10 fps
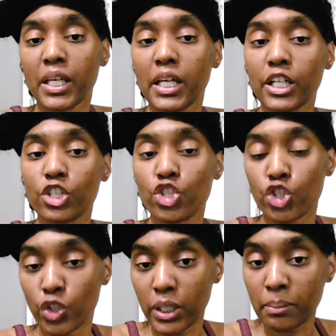
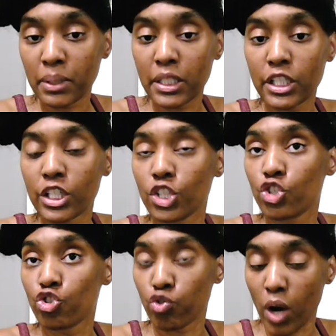extremely
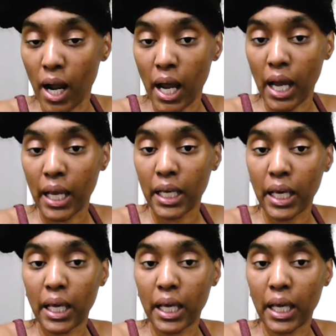dry,